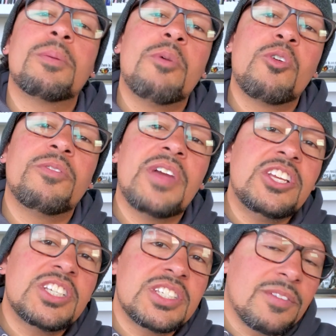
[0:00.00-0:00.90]
the
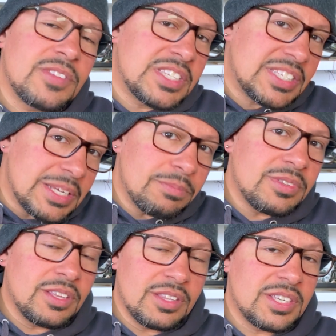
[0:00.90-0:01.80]
motivations of the
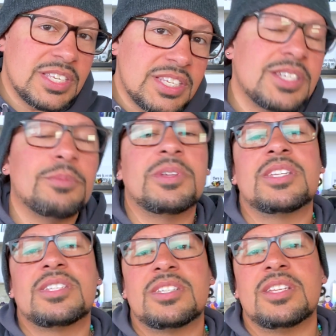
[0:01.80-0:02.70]
system
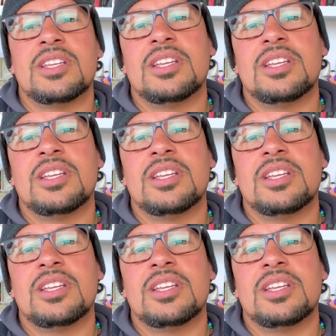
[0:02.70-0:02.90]
is,